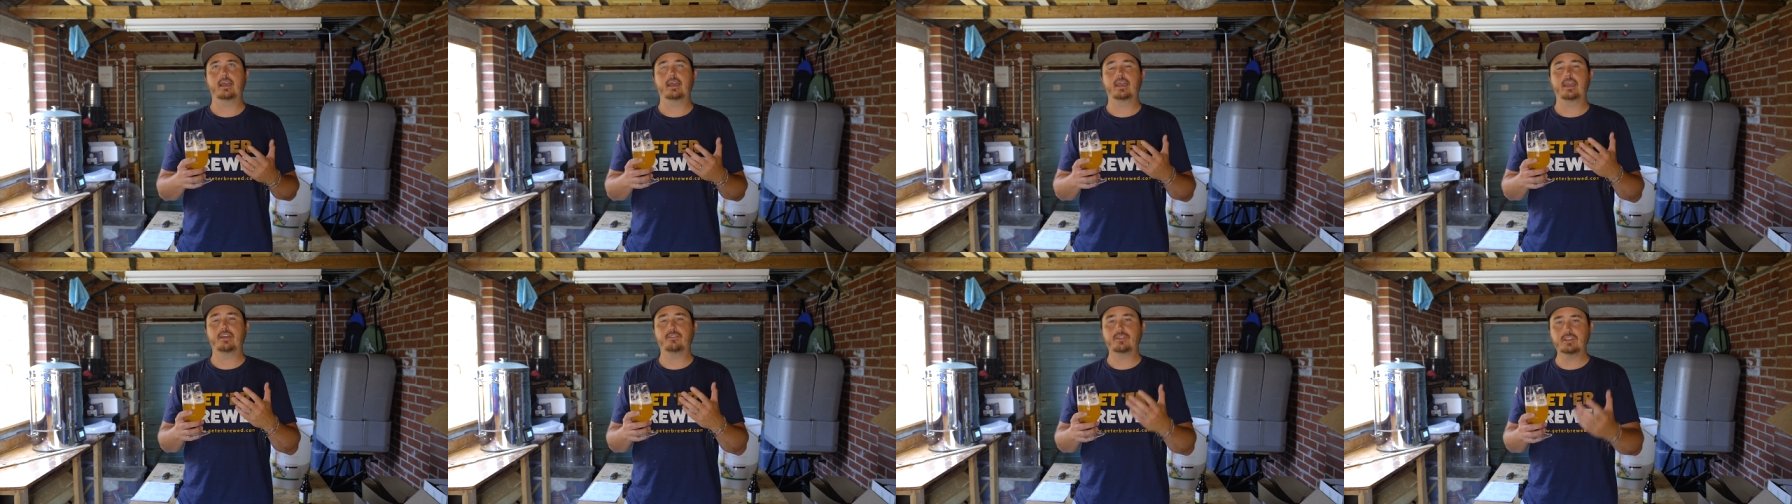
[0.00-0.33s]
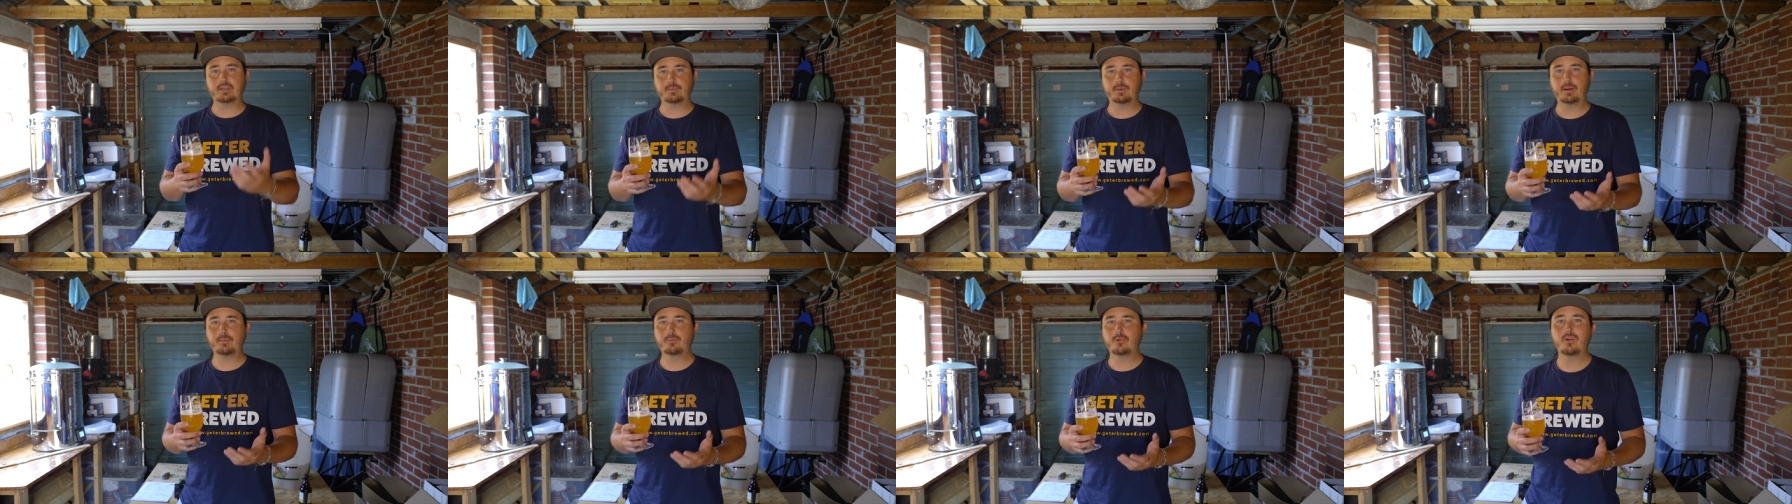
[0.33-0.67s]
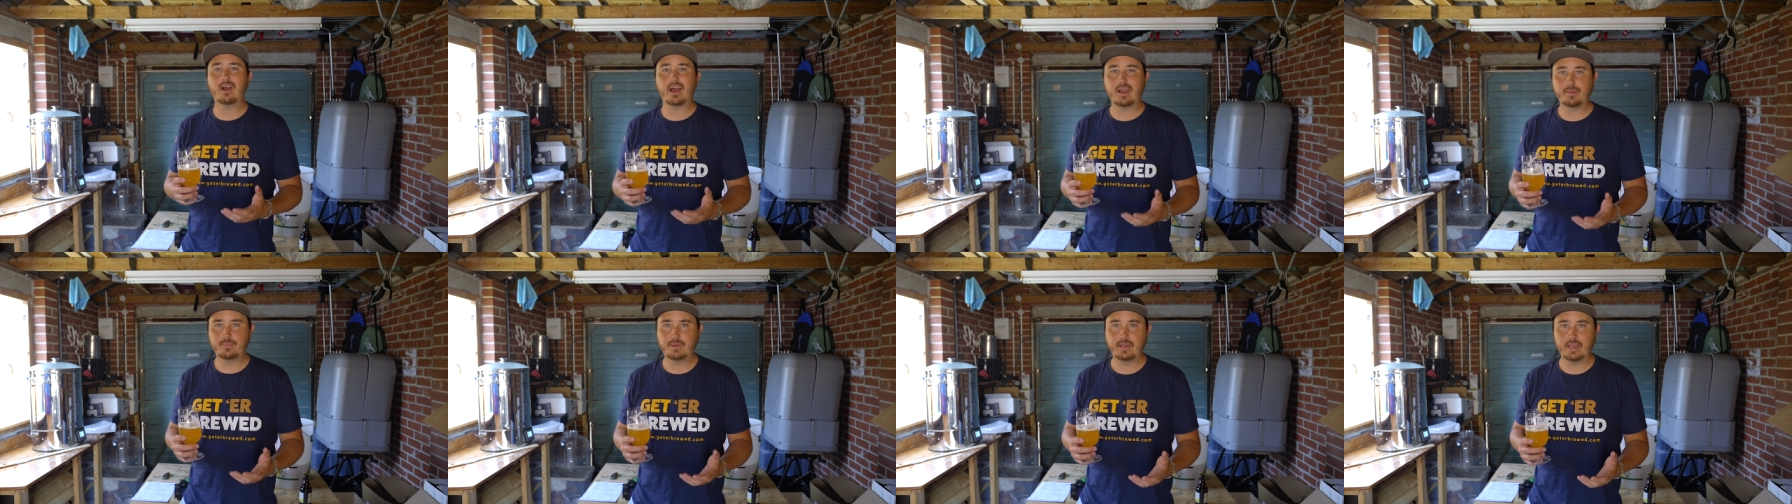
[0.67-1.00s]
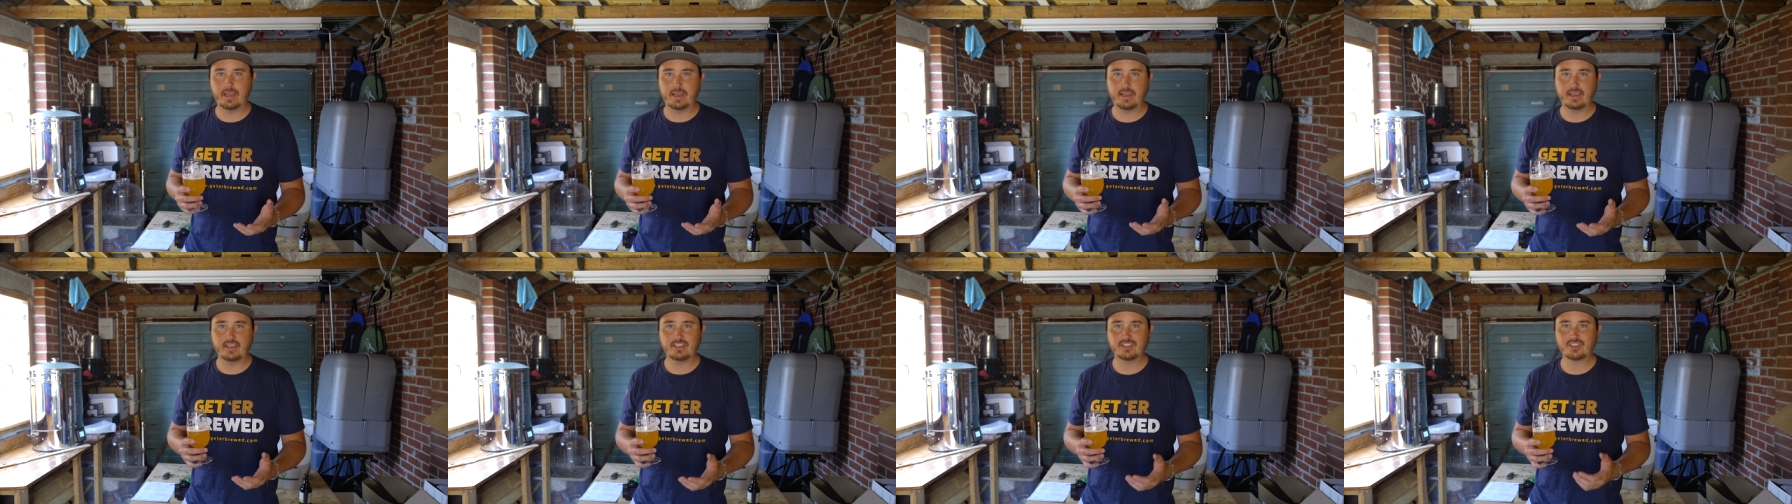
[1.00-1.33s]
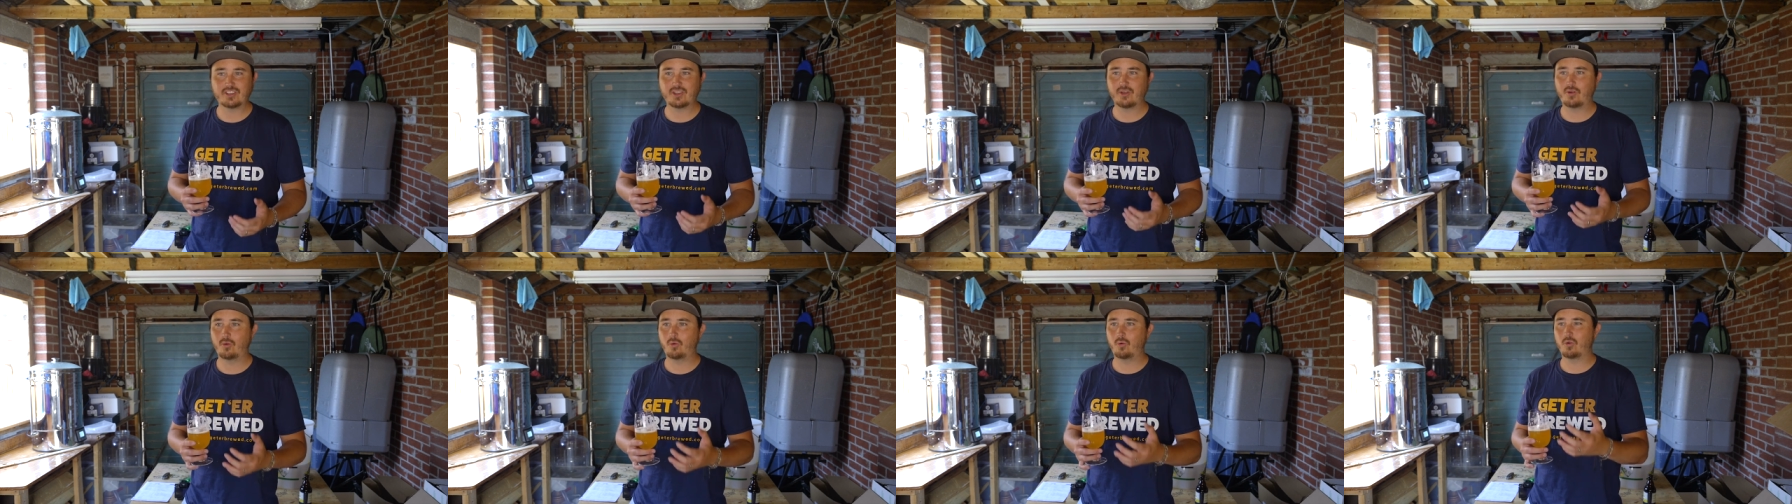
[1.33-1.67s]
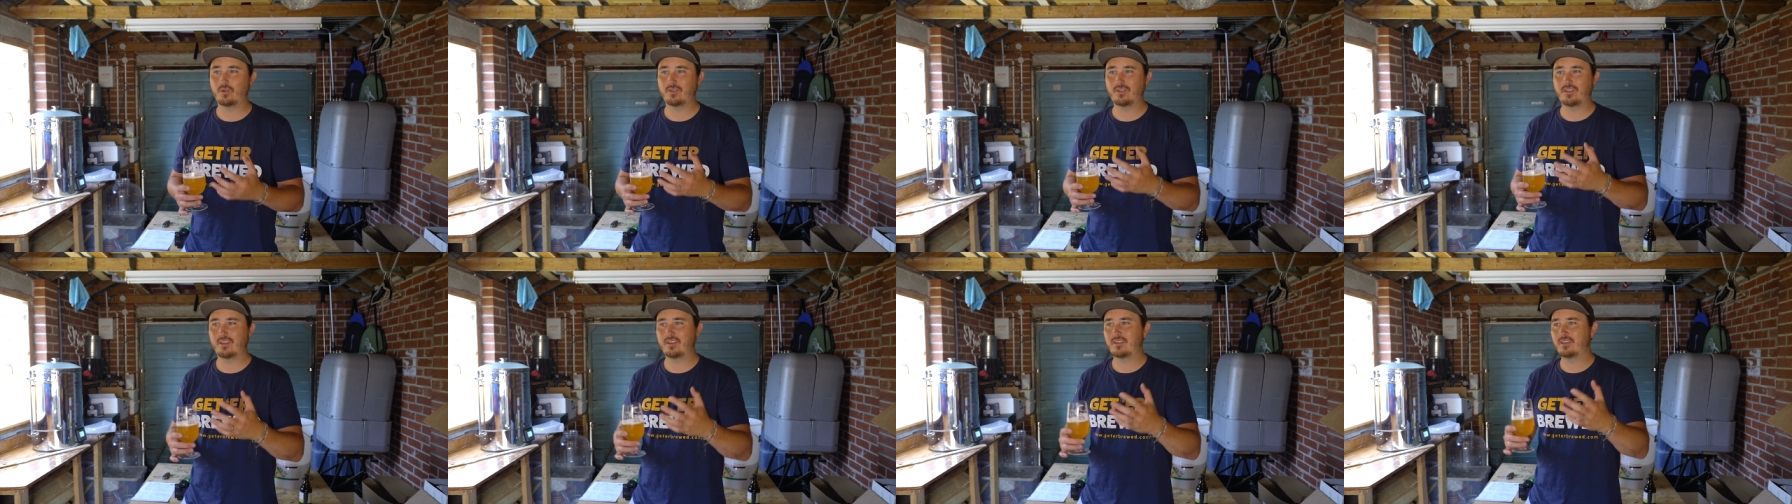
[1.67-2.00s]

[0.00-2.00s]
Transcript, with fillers: every time I brew IPAs or